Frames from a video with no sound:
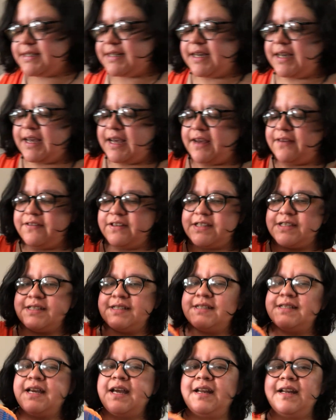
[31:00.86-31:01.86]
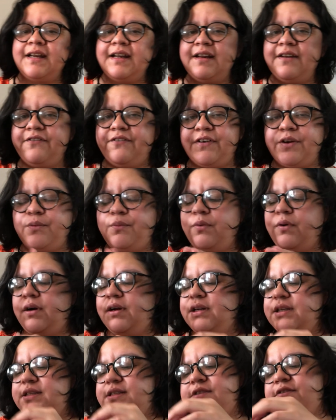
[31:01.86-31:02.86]
I haven't decided if I
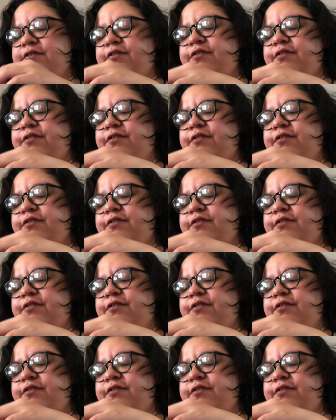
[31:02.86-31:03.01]
wanted to